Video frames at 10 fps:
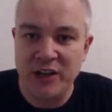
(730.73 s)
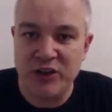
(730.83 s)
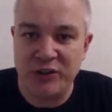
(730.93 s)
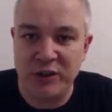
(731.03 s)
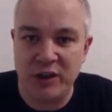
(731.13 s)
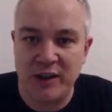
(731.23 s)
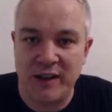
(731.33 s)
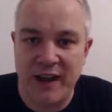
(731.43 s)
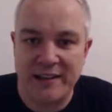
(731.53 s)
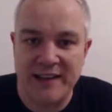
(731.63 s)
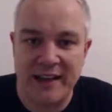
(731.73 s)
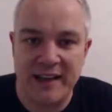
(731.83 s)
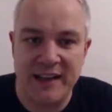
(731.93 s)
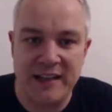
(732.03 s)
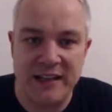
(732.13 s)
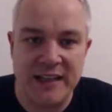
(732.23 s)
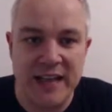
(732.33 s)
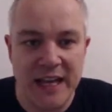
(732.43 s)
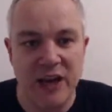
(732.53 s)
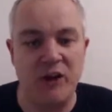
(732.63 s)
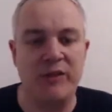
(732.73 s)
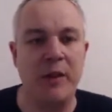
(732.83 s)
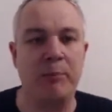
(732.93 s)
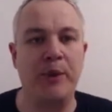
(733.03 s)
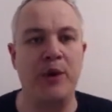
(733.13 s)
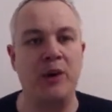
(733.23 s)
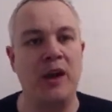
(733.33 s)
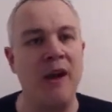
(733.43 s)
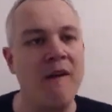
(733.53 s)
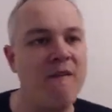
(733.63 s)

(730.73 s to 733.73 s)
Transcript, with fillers: Just look at that technique. Knee over the ball,